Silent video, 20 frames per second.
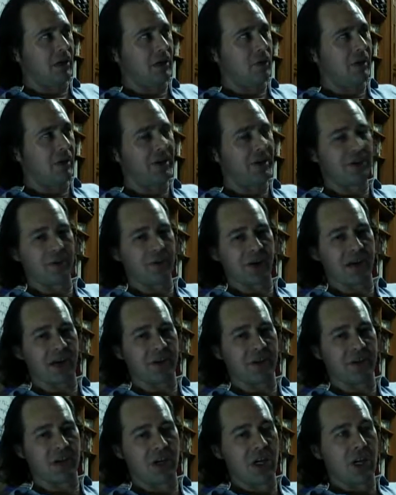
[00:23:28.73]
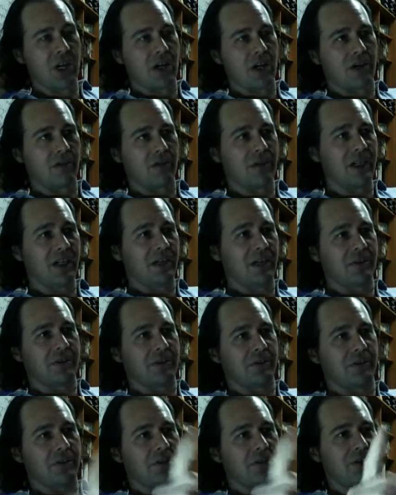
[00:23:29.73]
Why do you ask? Well,
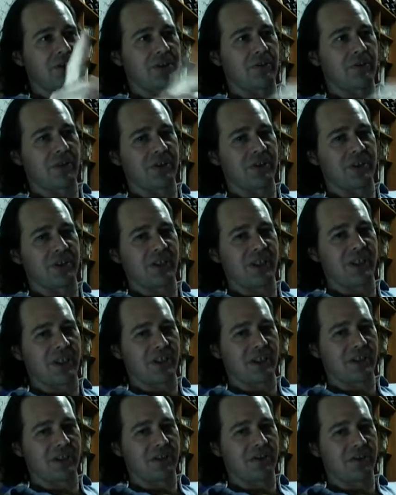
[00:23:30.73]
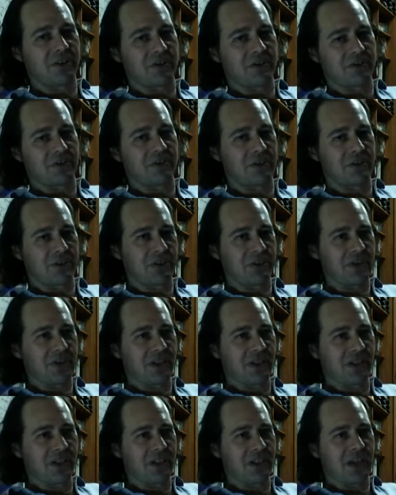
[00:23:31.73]
you're sweaty and you're
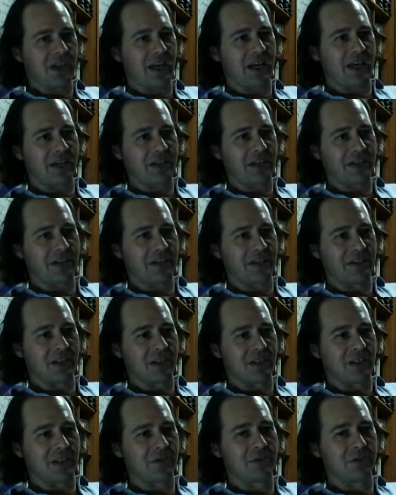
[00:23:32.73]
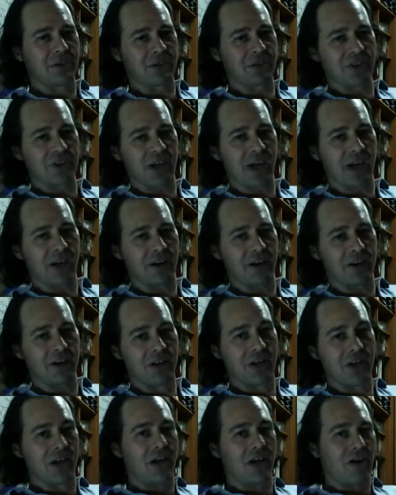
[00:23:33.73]
dirty and you look tired.
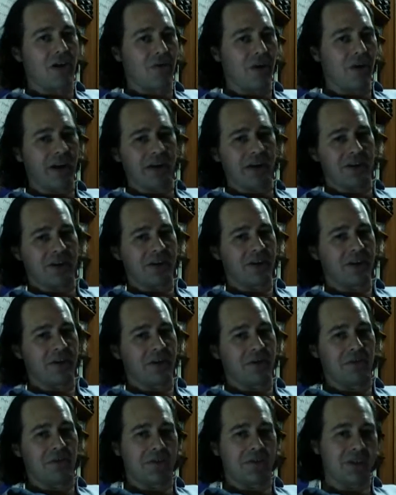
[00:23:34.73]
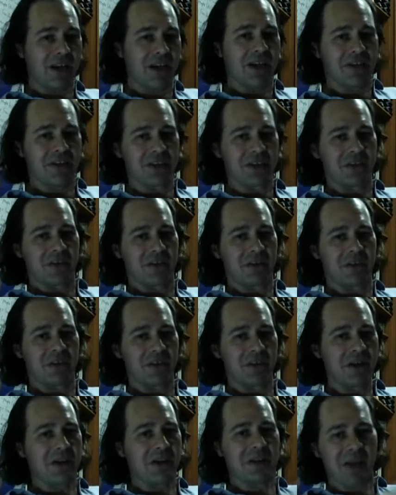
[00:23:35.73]
Why? Yes,
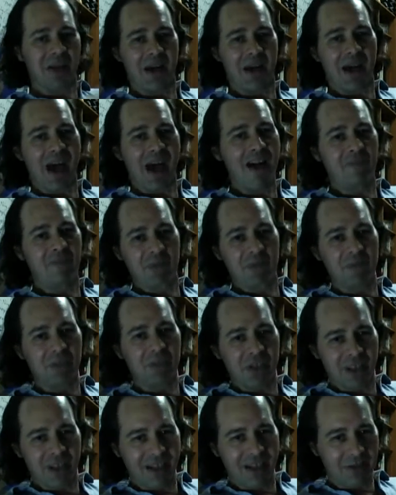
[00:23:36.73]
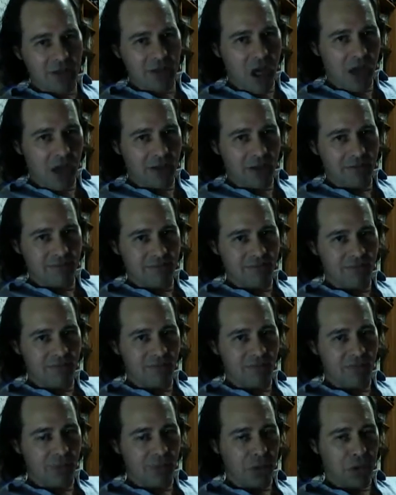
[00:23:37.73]
I have been playing outside.
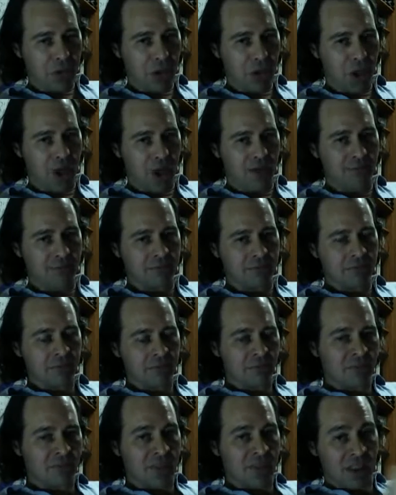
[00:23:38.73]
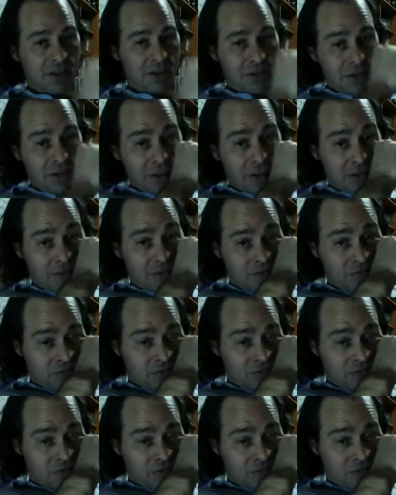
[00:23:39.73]
Okay? So,